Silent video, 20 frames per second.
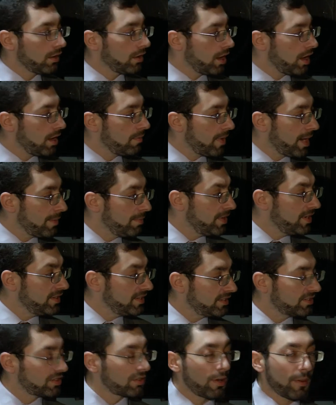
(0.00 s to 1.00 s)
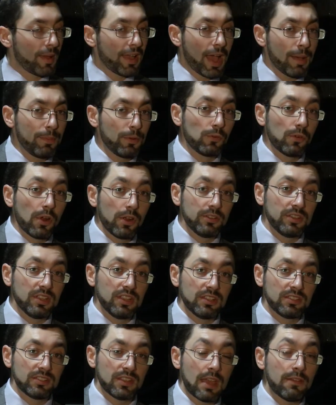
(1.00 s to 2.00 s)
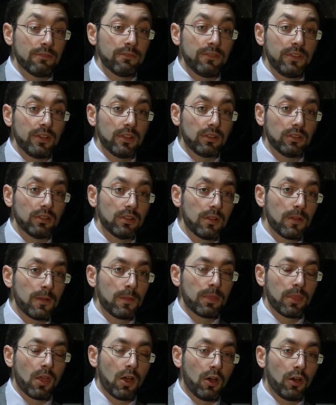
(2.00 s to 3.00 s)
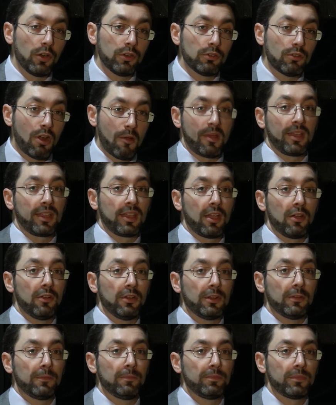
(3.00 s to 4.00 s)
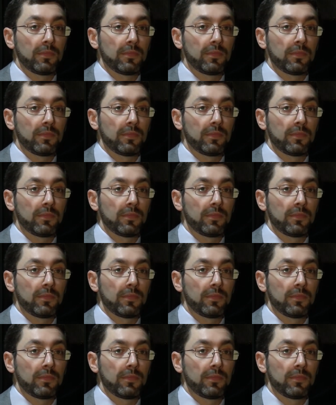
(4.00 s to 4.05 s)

My predecessor, Rabbi Apple, wrote his MPhil on Rabbi Cohen.